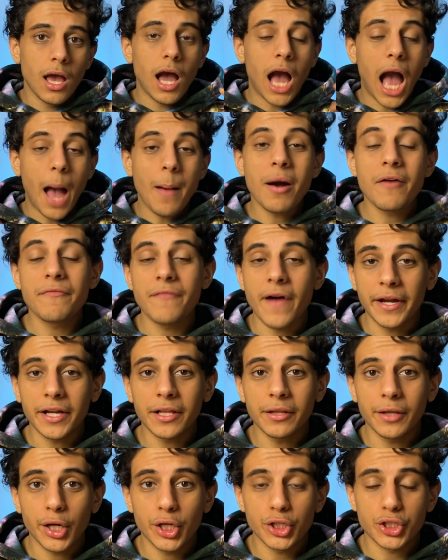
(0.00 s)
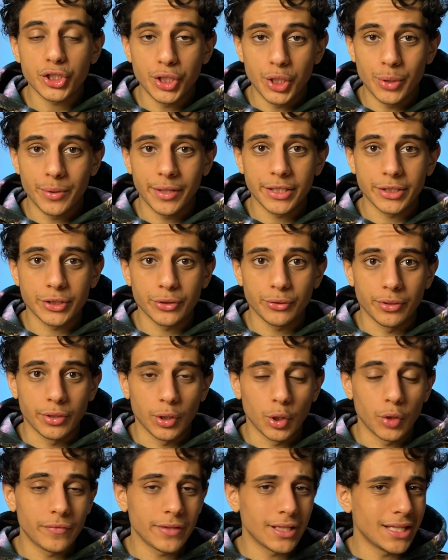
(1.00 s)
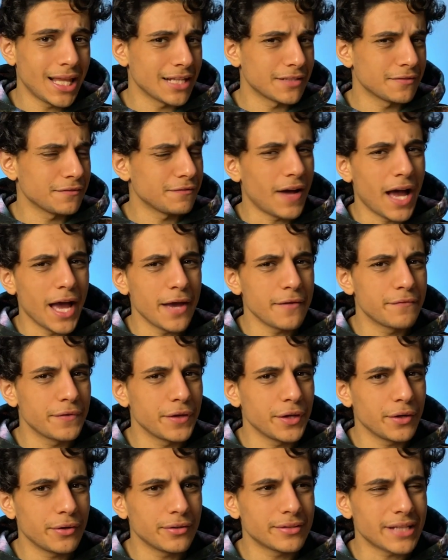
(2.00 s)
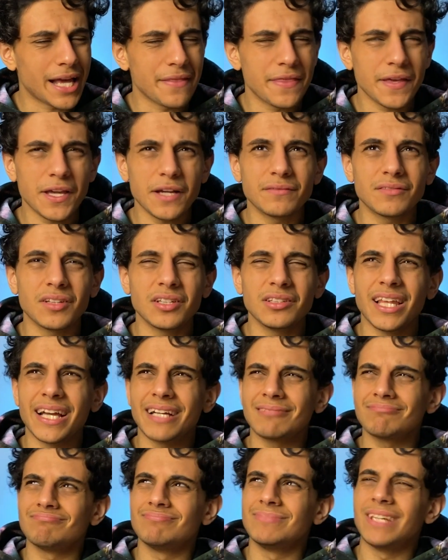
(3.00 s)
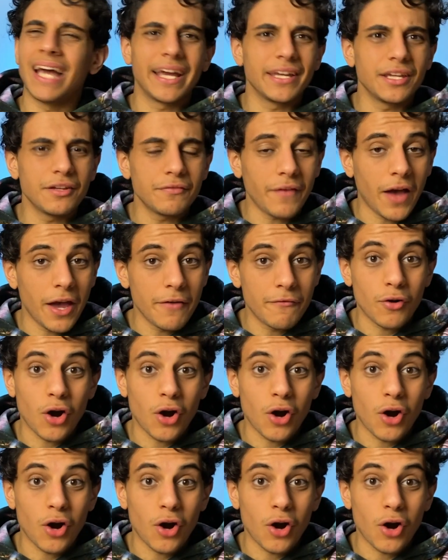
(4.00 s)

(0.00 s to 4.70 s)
I'm a final year engineering student, and over the last 5 years, I think I've done like 95 or